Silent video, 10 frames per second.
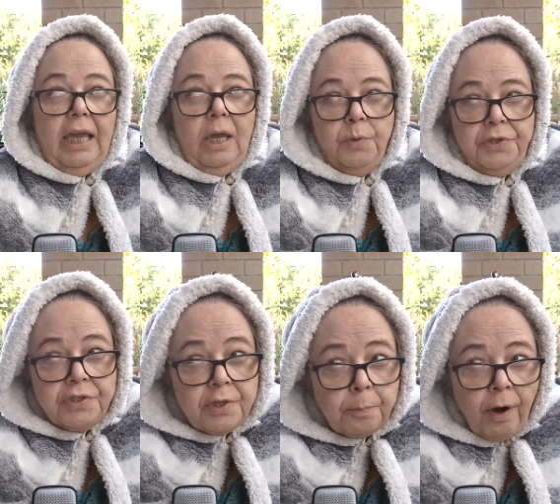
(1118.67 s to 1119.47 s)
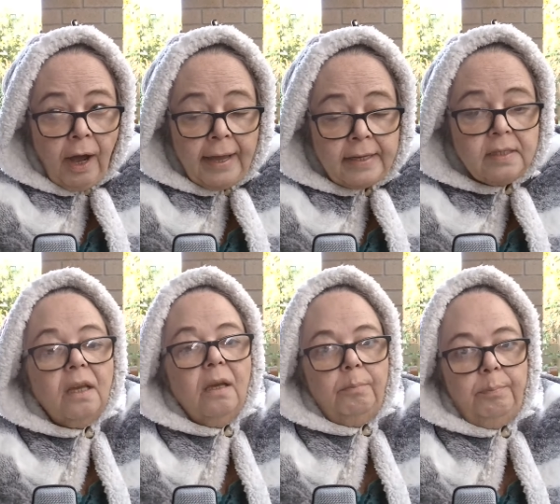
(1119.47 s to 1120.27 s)
it was a surprise
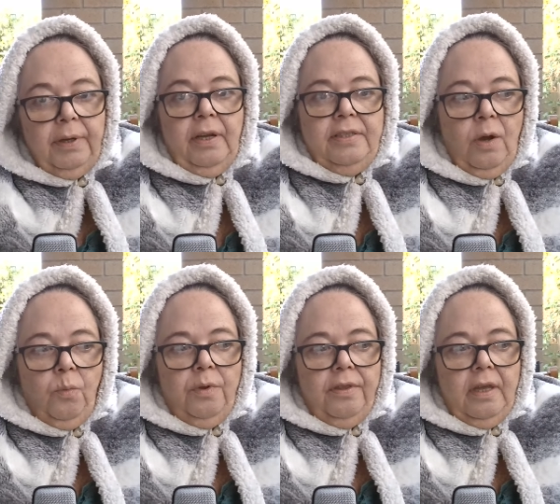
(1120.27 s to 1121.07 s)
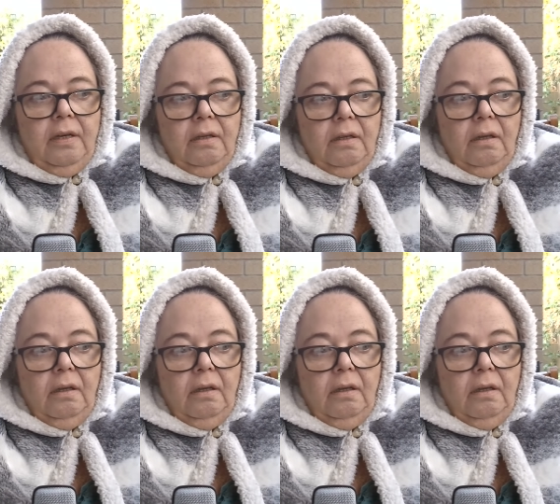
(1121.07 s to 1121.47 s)
but i dealt with it